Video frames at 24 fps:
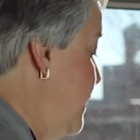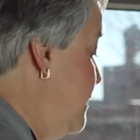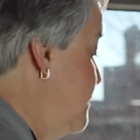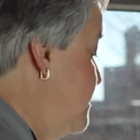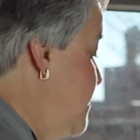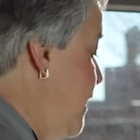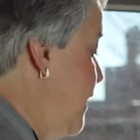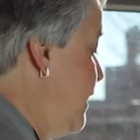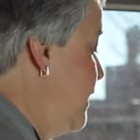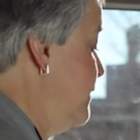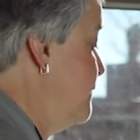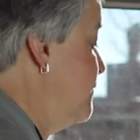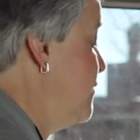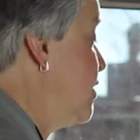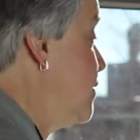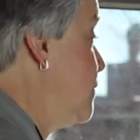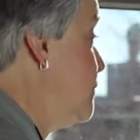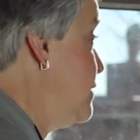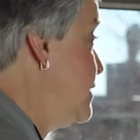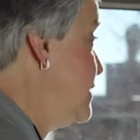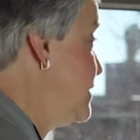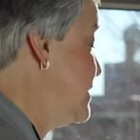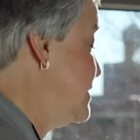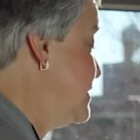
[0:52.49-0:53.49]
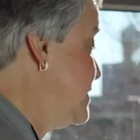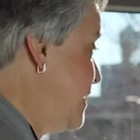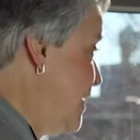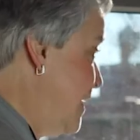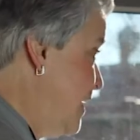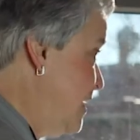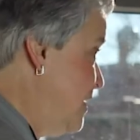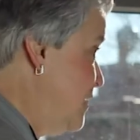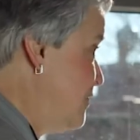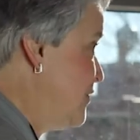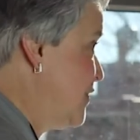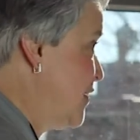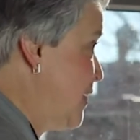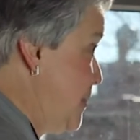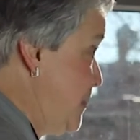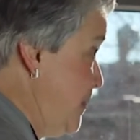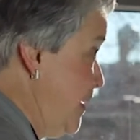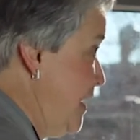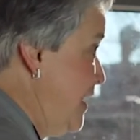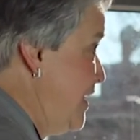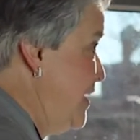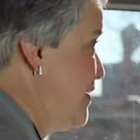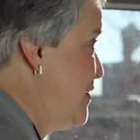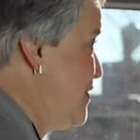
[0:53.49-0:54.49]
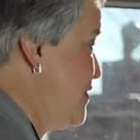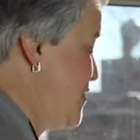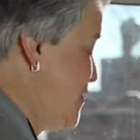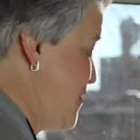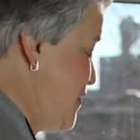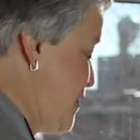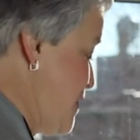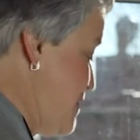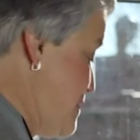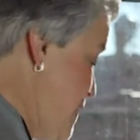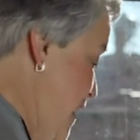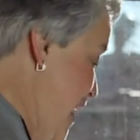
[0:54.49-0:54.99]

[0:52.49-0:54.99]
executive committee during